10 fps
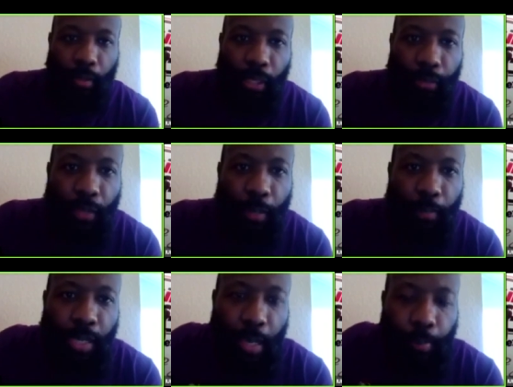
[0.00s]
give
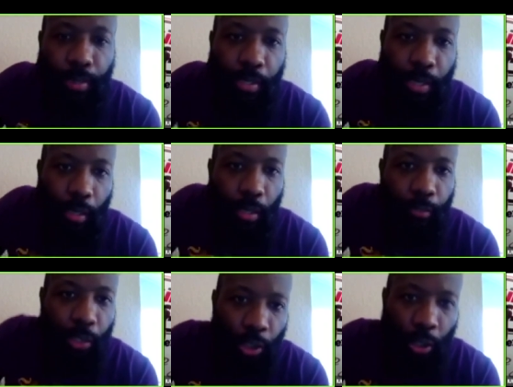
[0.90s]
them ten percent
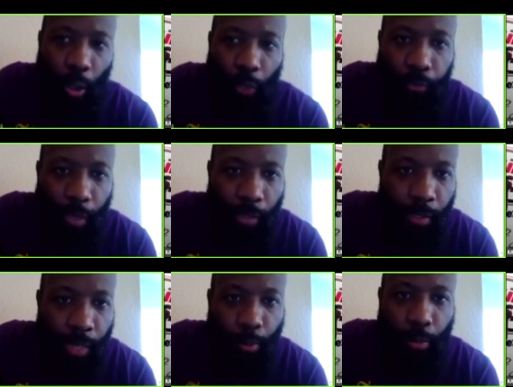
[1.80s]
of your jollof
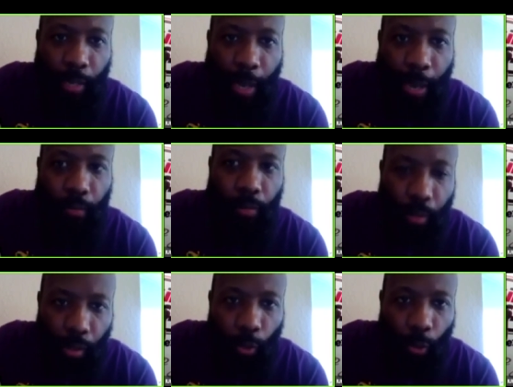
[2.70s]
rice. How about that?
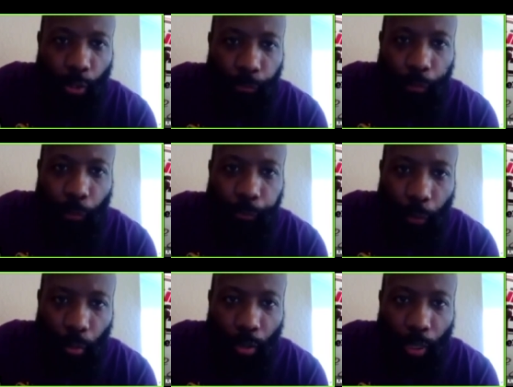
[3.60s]
Or your
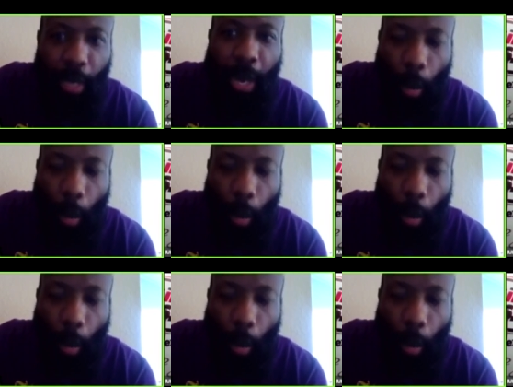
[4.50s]
fufu. How